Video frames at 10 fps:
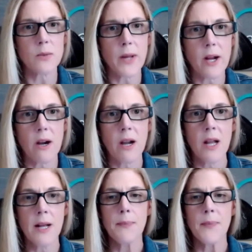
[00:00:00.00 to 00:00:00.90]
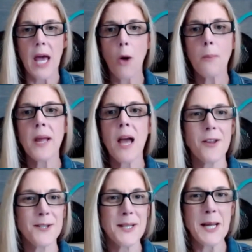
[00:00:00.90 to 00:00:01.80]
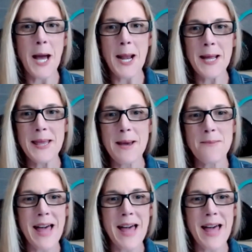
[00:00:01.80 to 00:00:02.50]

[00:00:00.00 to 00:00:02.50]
We are helping others and guiding them.